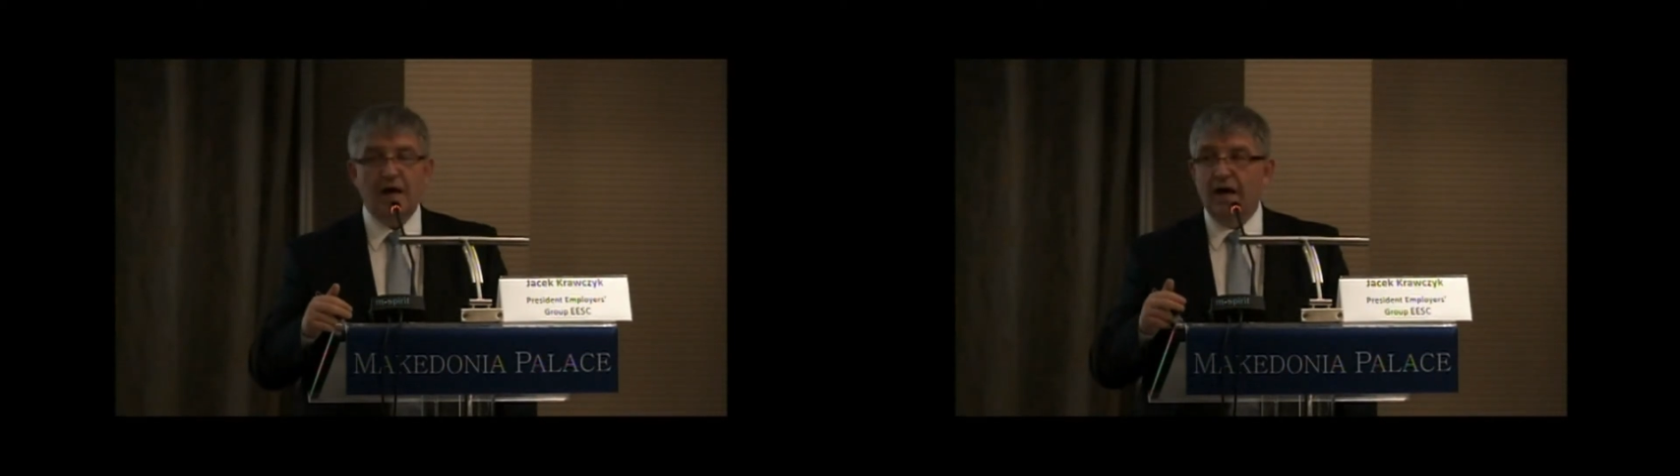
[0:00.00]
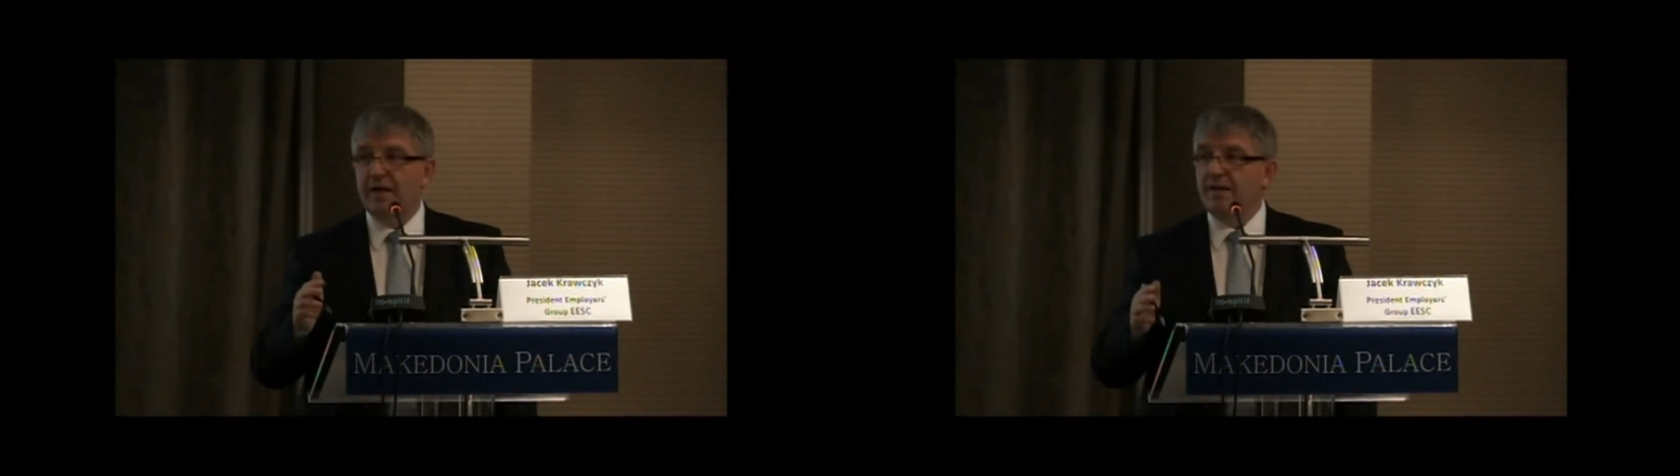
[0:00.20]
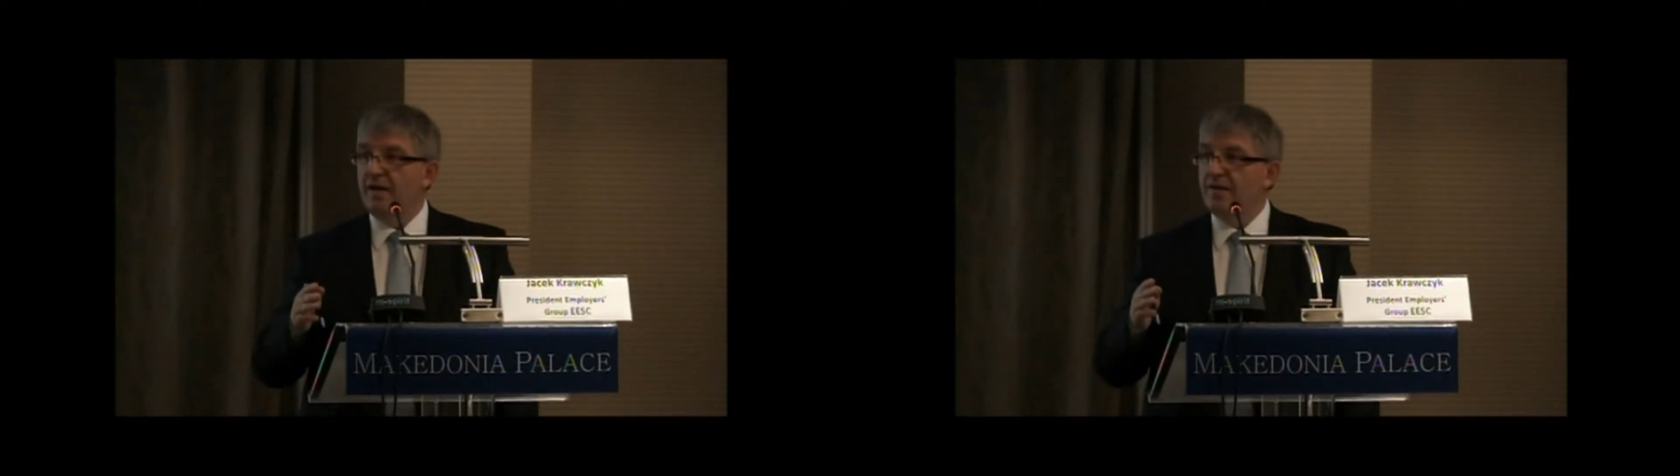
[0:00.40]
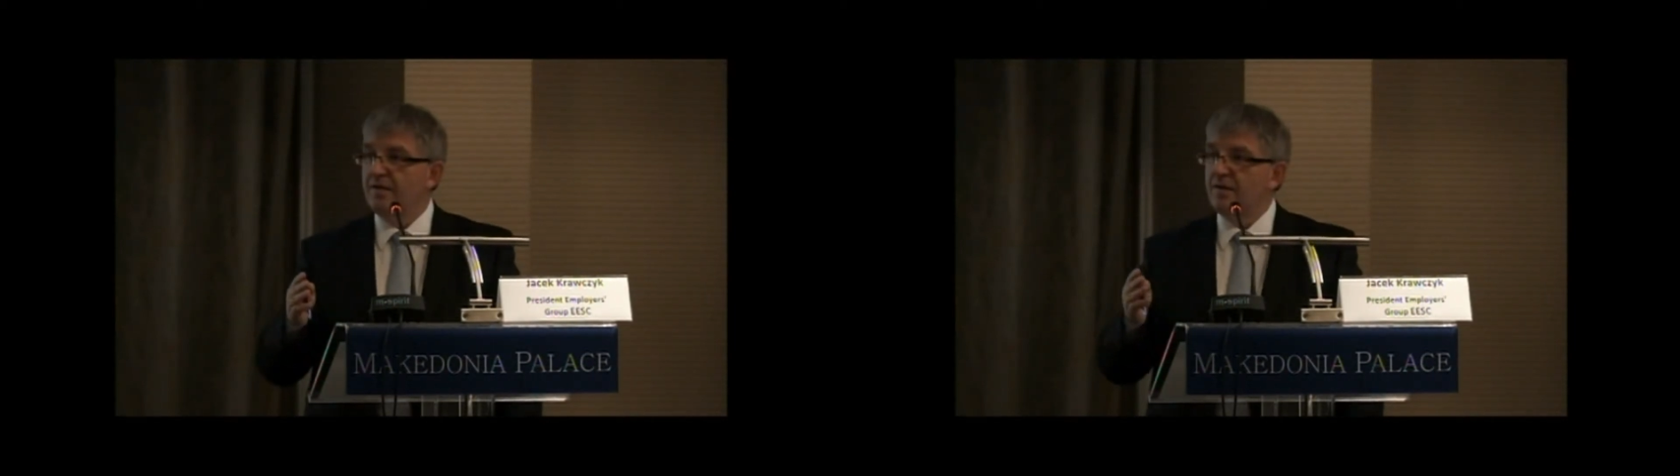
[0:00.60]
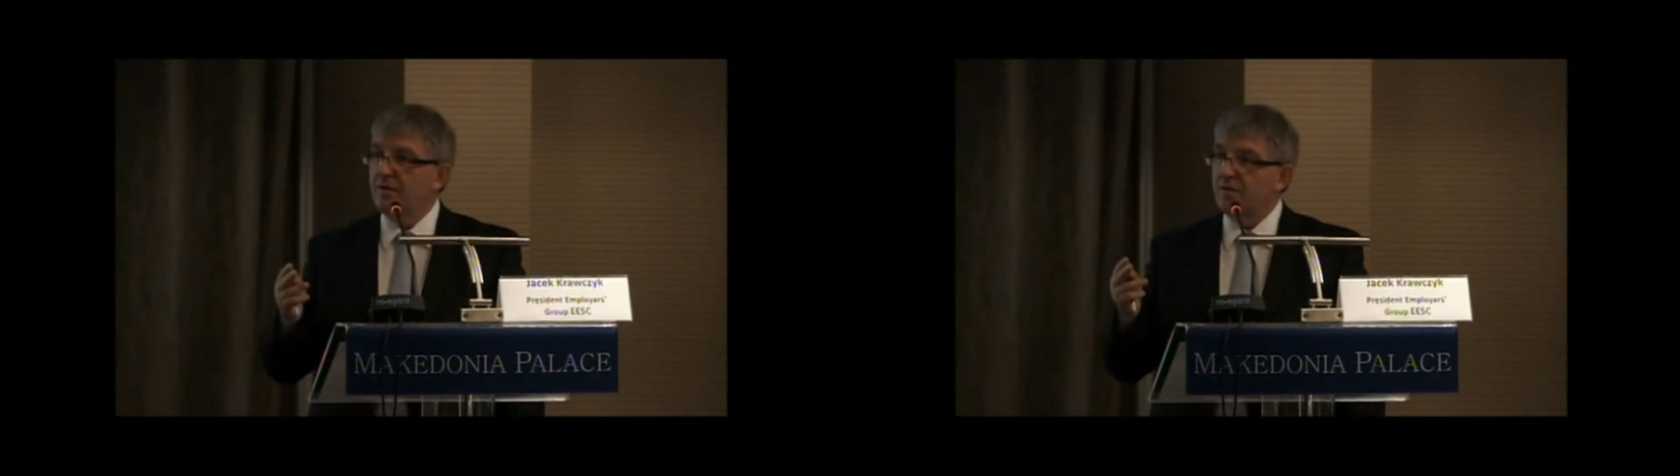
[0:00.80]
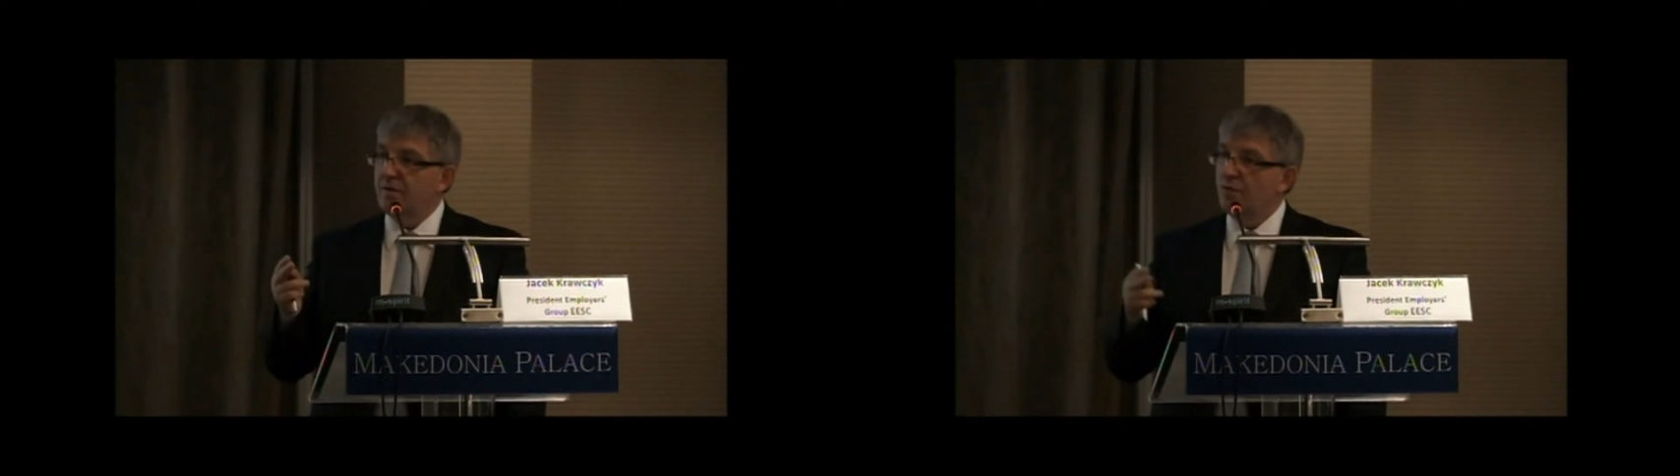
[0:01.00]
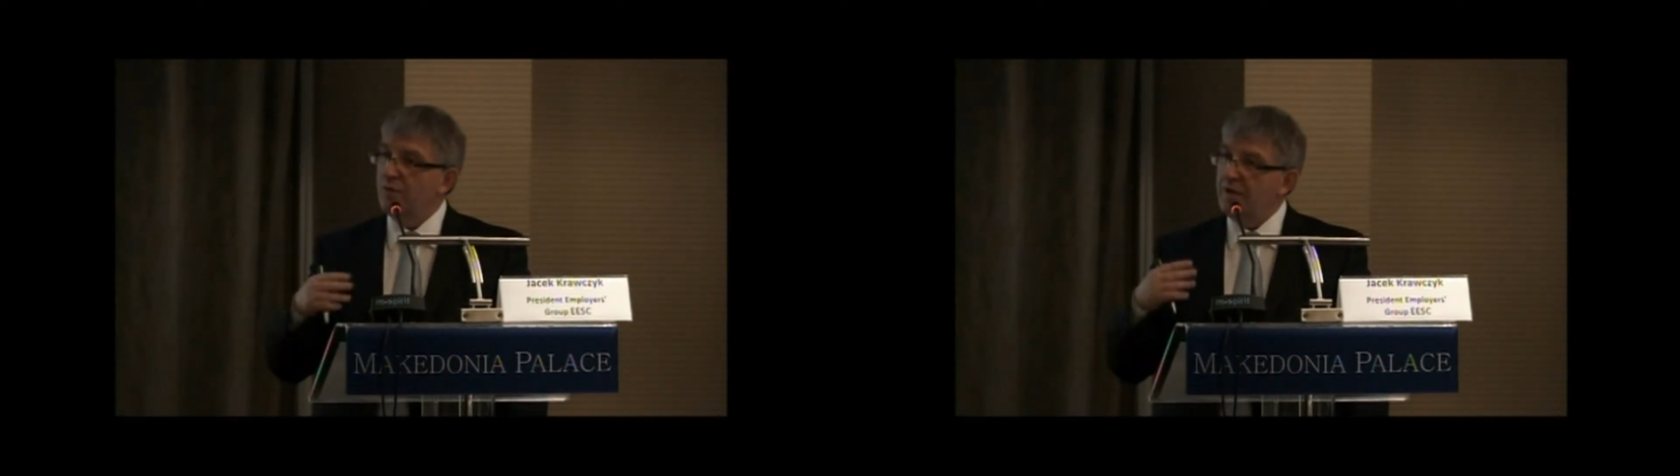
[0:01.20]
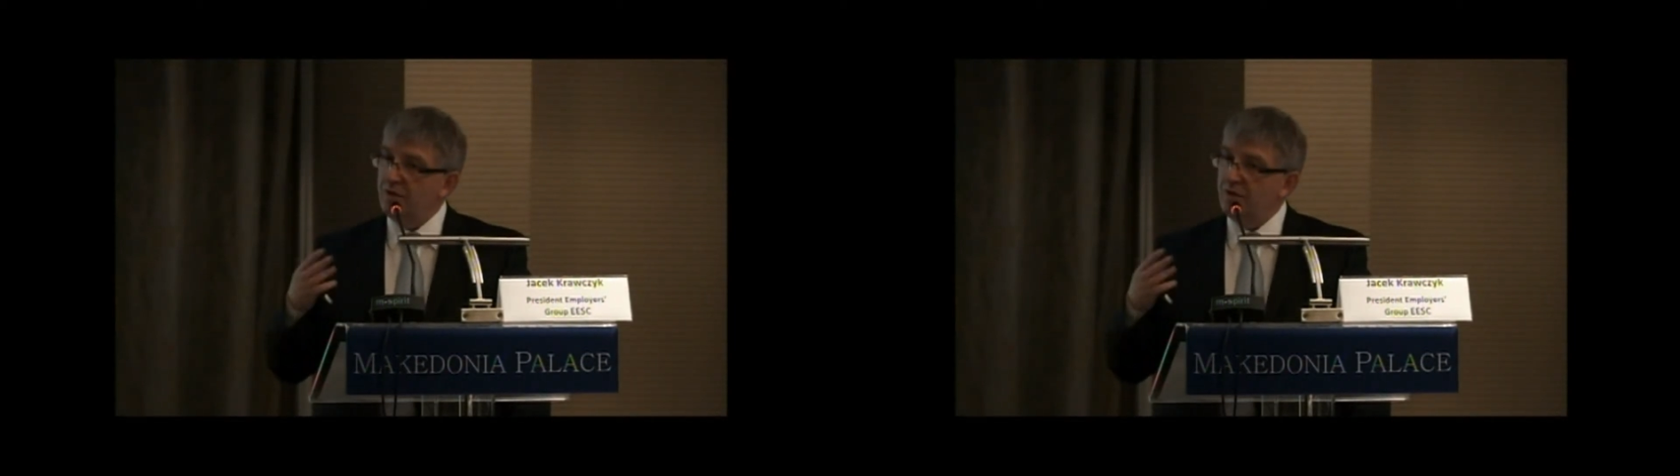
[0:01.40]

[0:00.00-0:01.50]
And then we